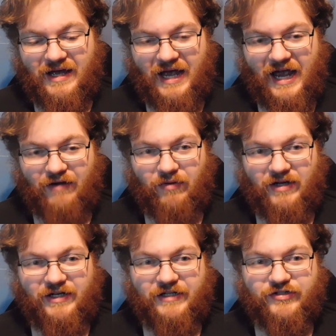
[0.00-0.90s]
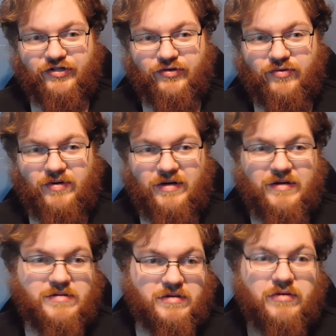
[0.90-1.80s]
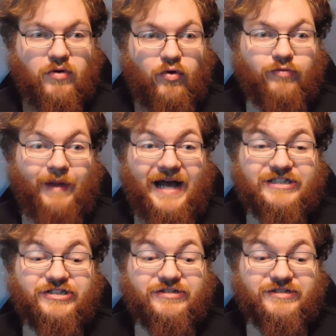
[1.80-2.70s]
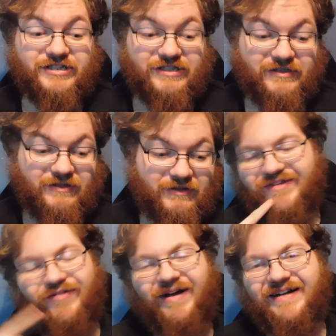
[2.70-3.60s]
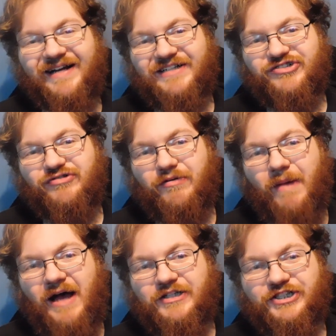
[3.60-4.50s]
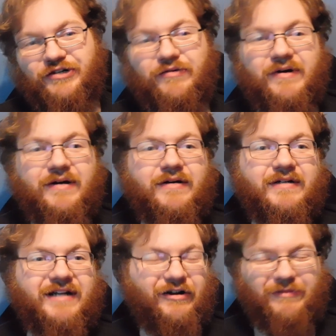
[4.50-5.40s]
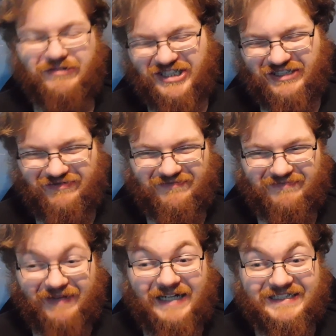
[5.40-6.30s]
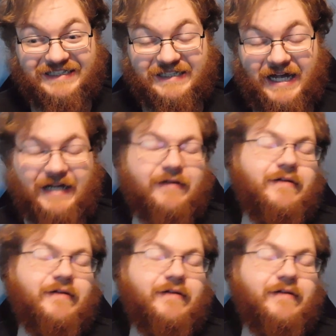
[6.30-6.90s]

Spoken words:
And run into Old Masters. They're right next to Omashu. Not Omashu. Ba Sing Se.